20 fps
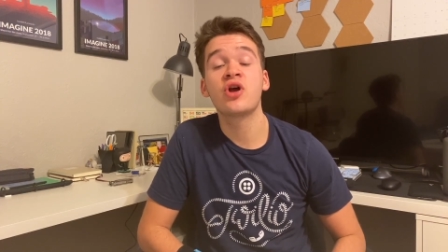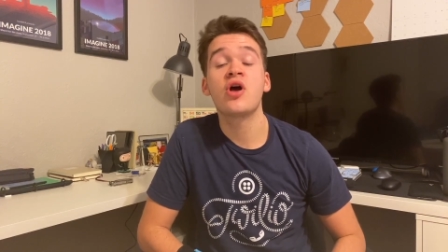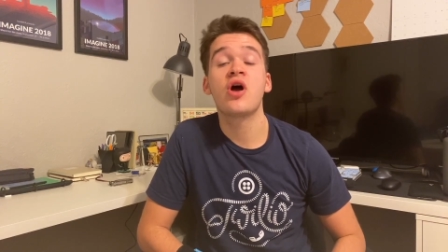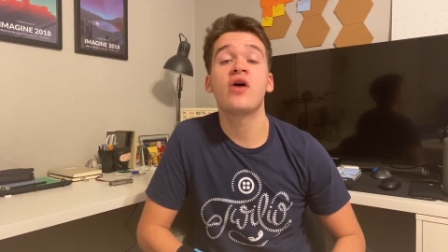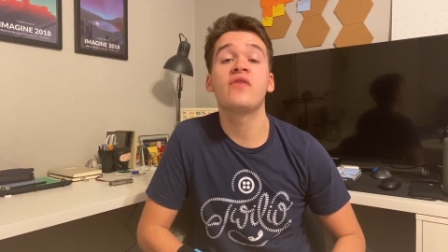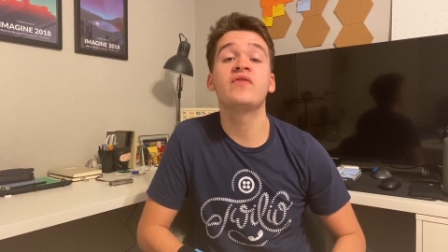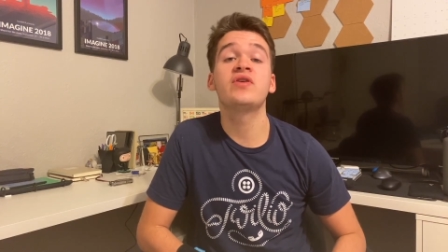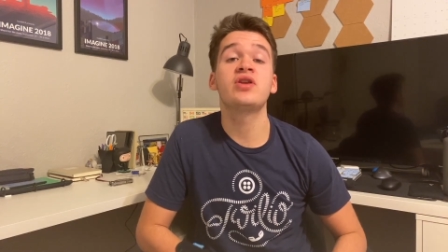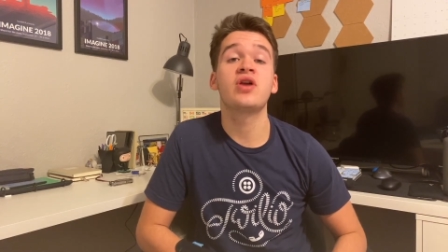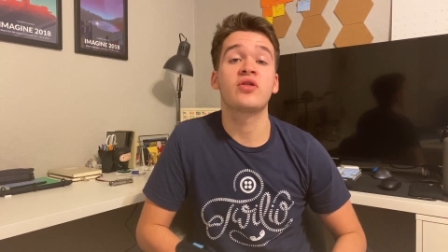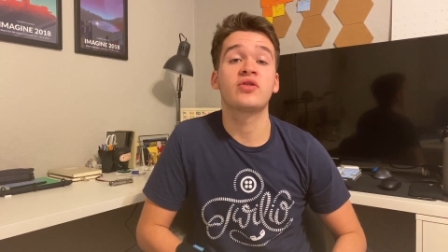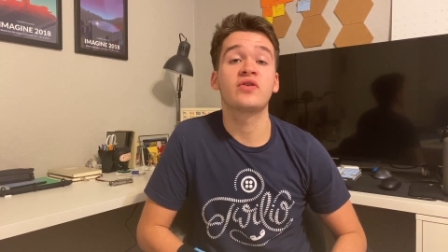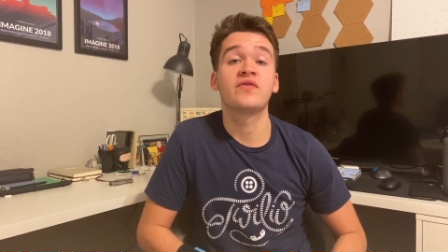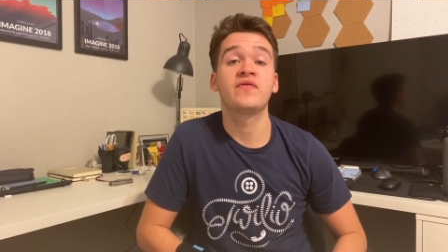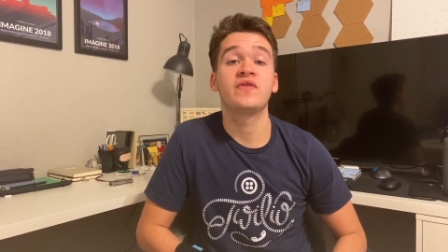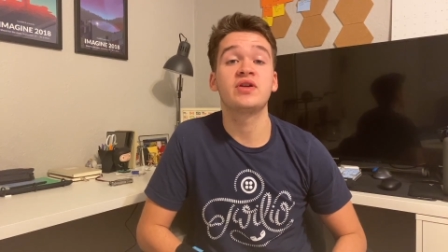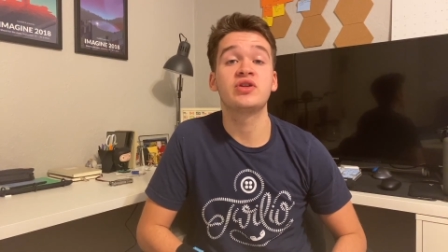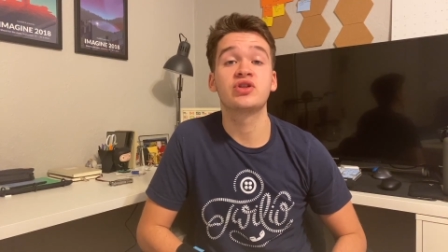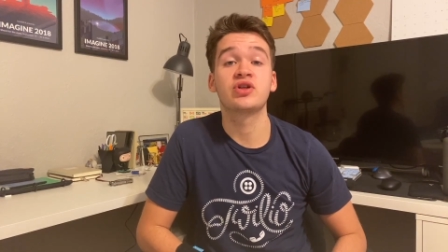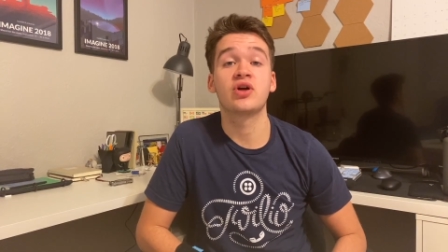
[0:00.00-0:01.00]
of another
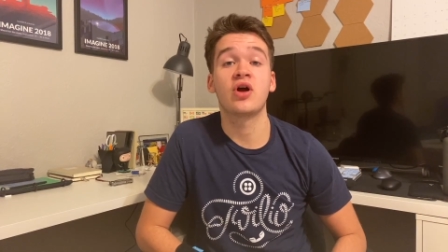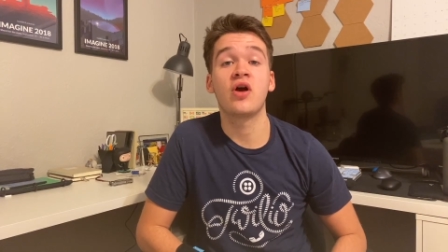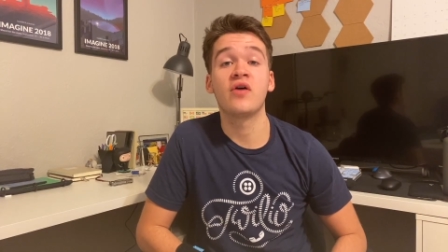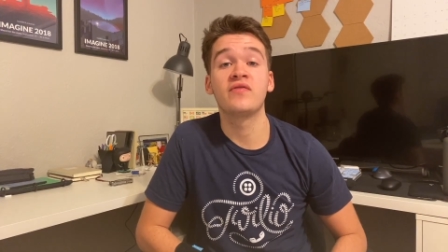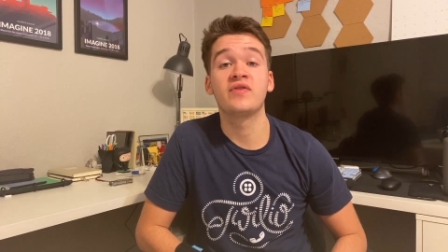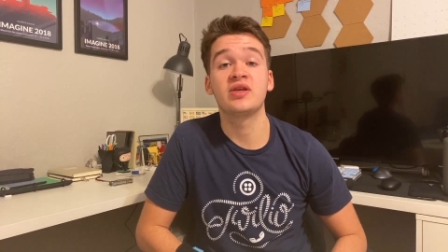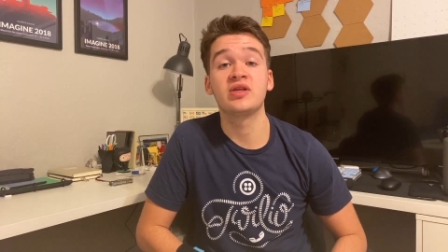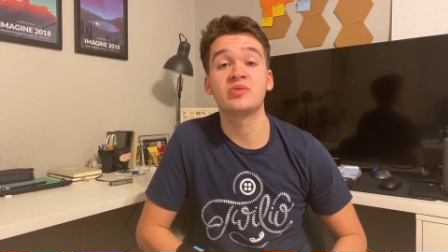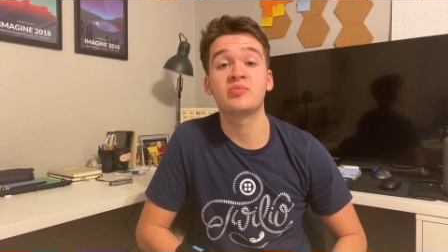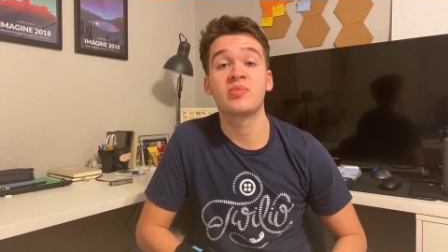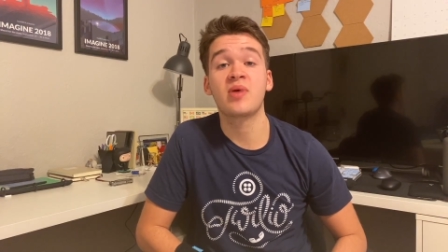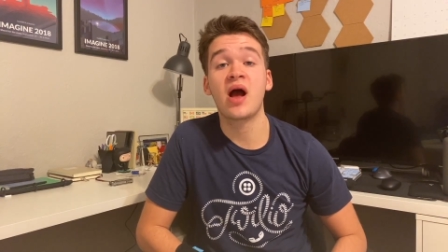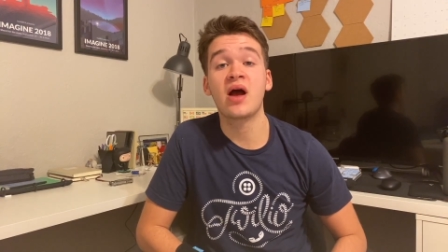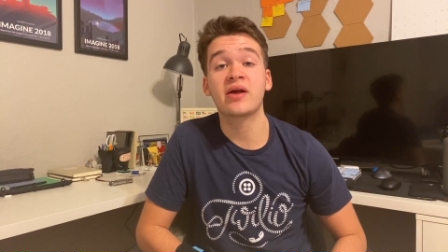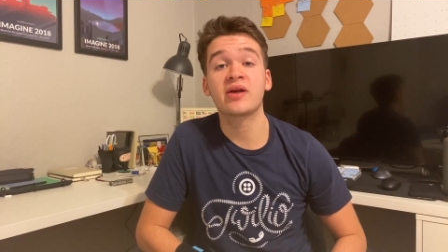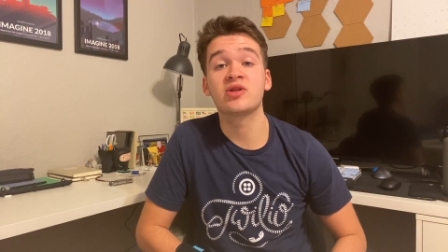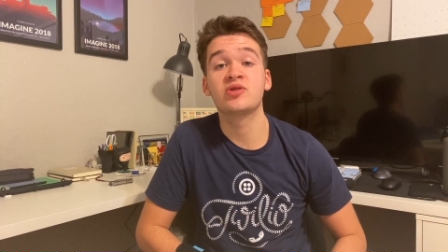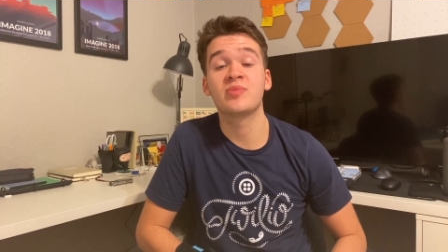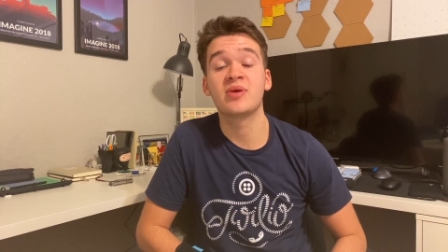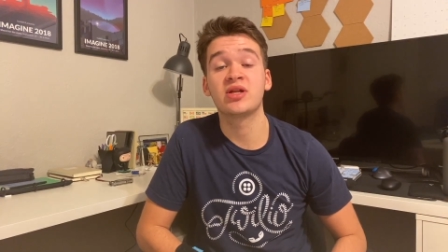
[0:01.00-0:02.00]
feature of these
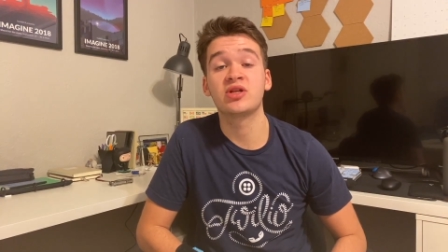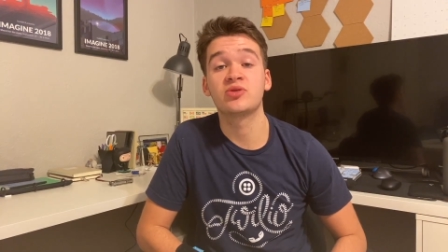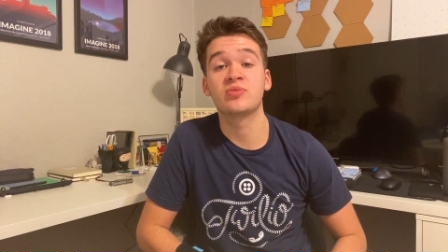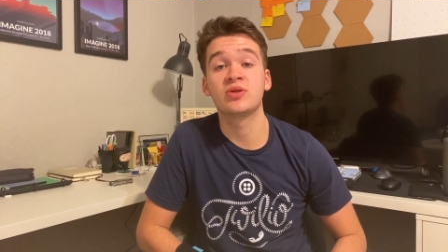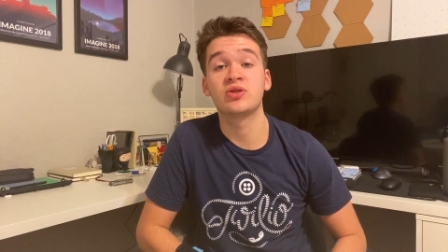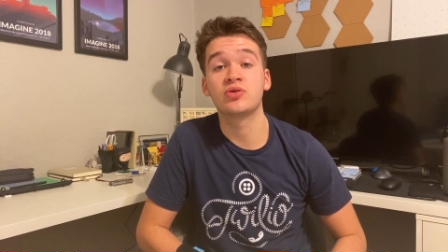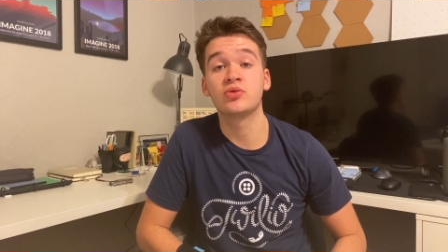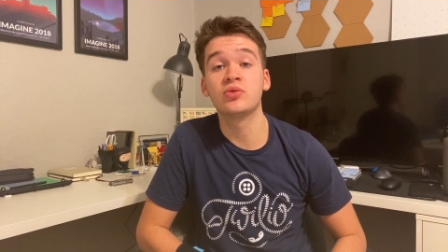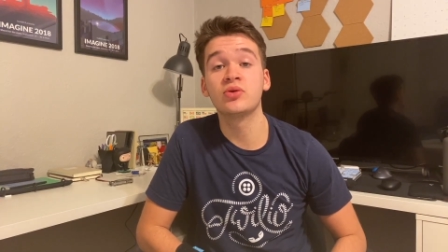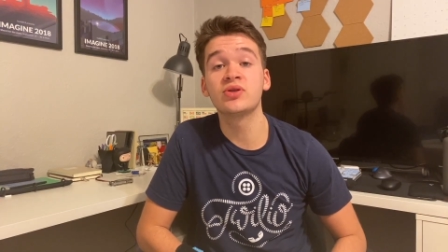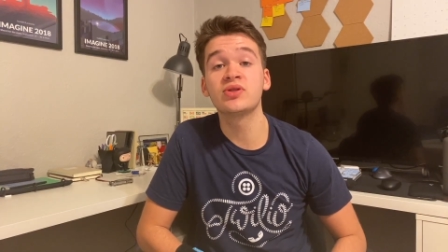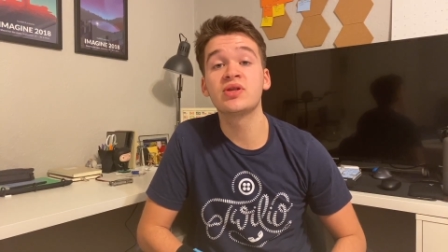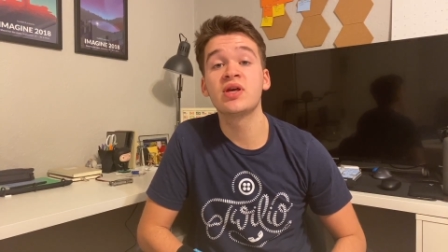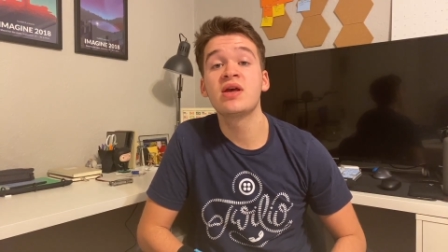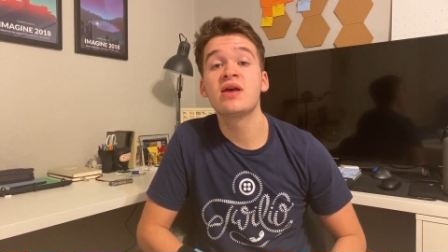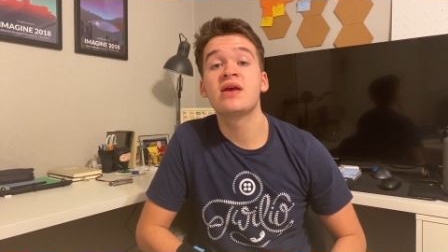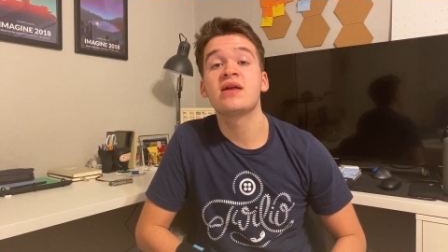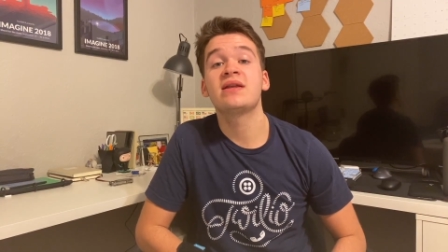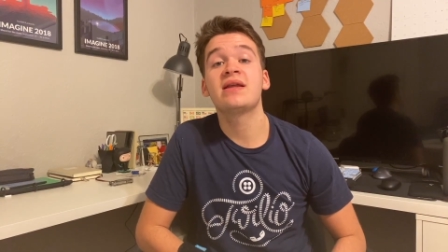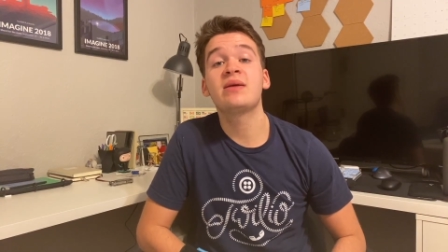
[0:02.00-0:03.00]
package management tools,
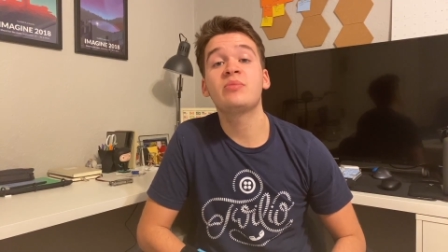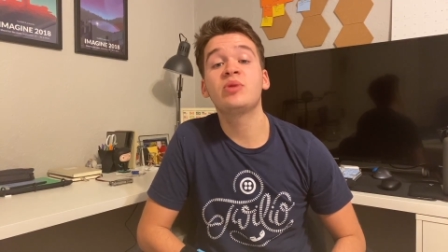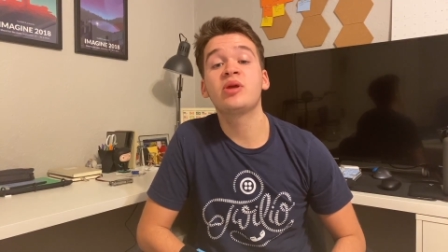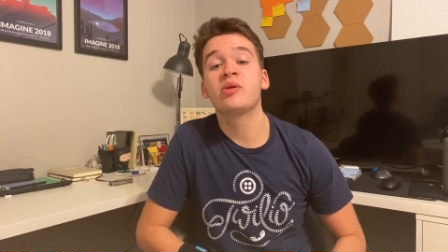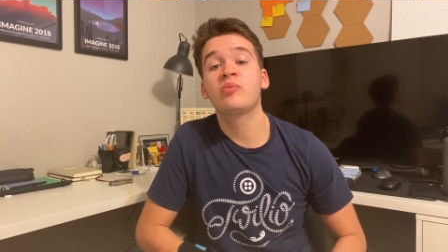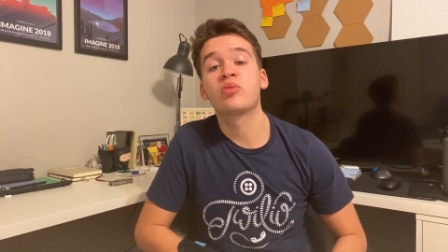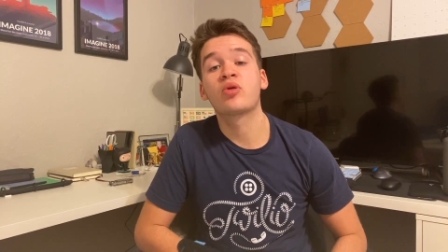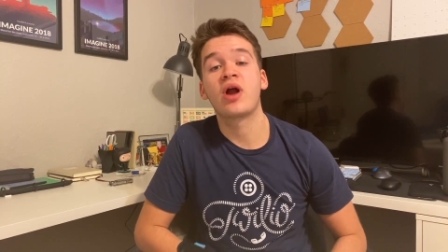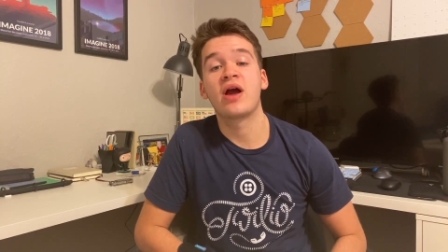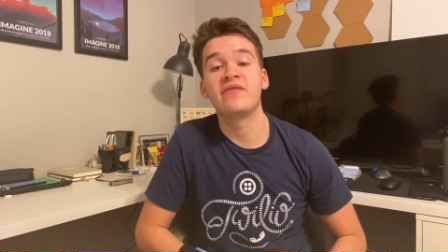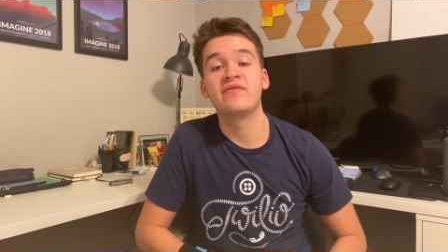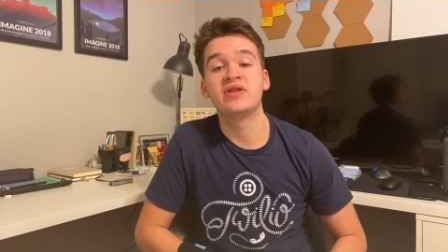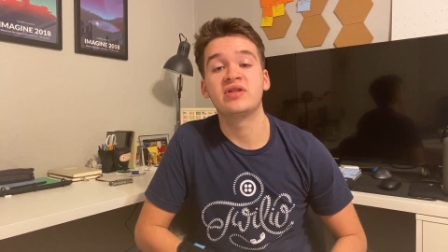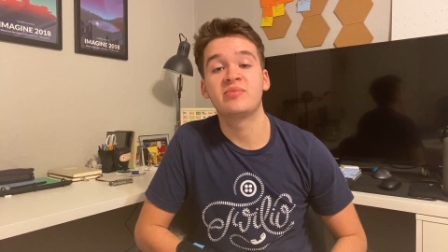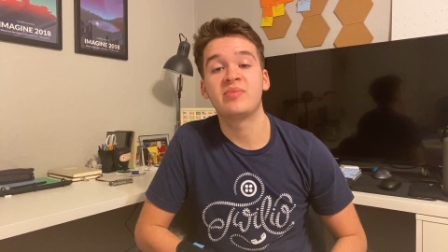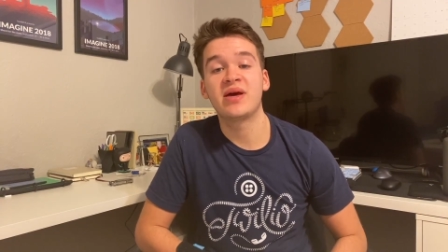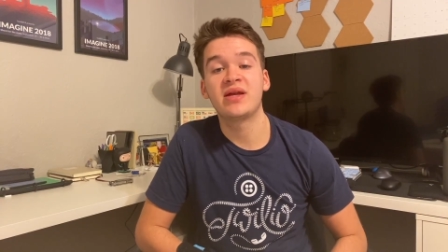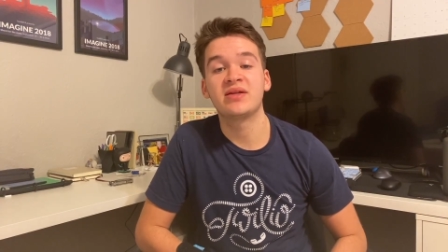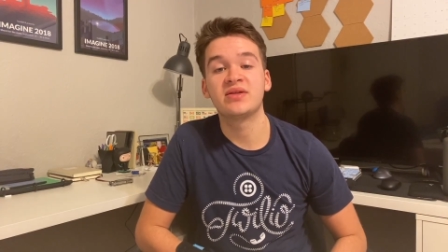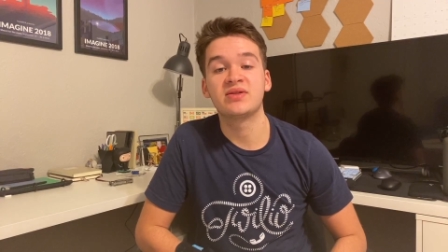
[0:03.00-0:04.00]
namely private
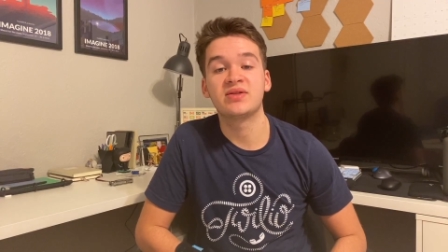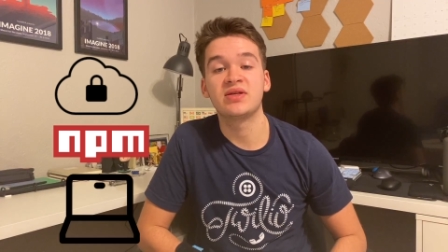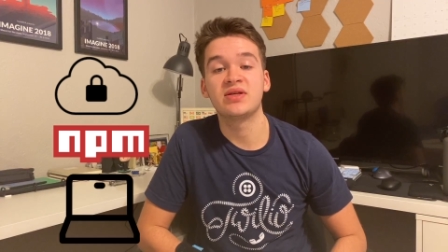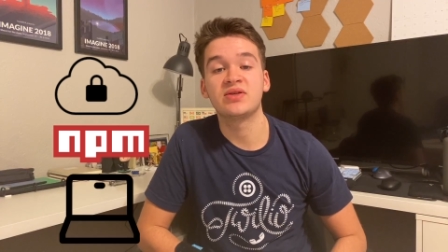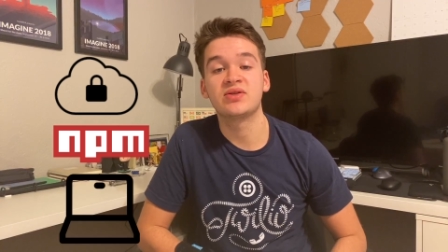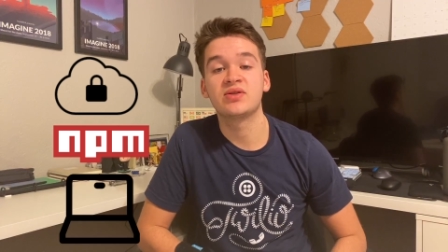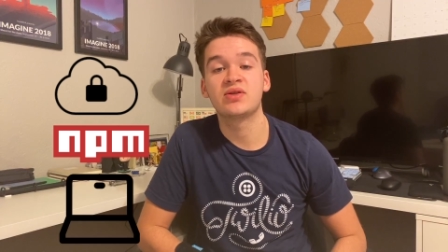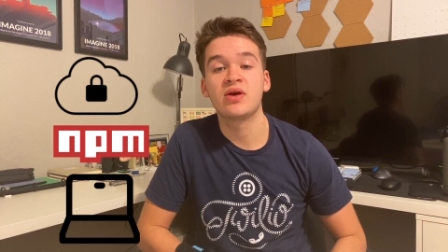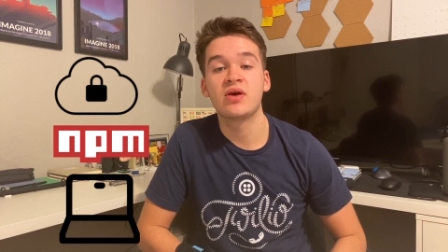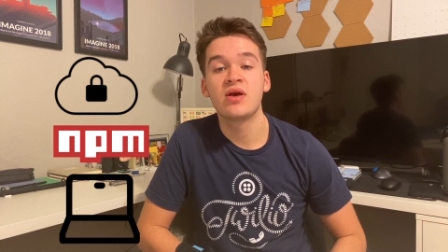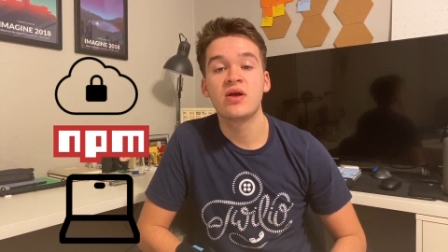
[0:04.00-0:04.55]
dependencies.